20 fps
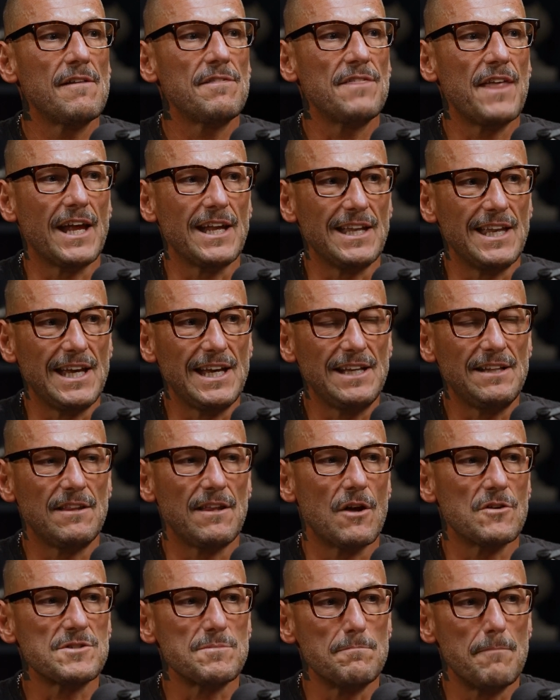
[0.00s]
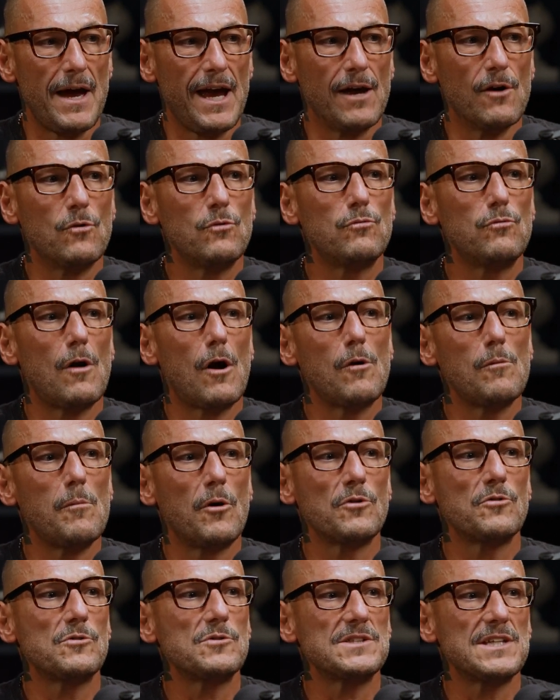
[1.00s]
they need those male role
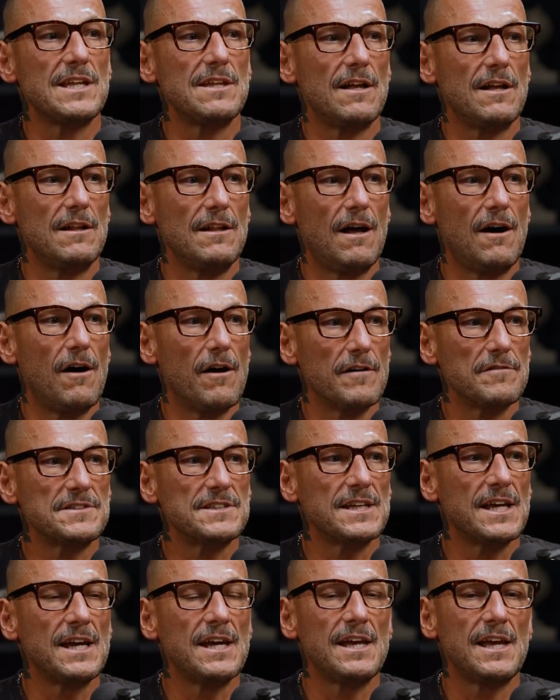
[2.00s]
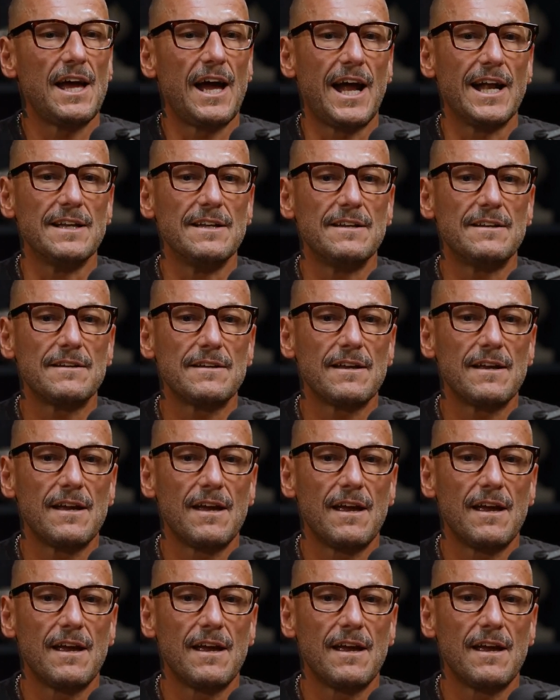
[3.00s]
models in their lives. And